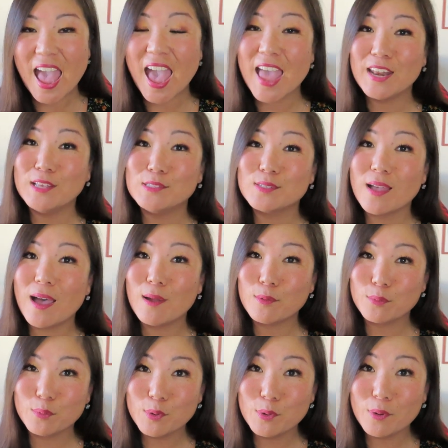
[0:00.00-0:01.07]
and it's got
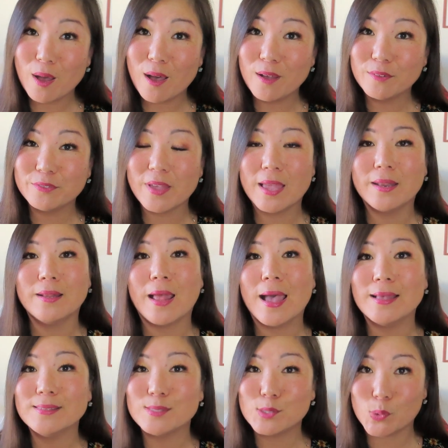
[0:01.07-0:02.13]
Rudolph and it has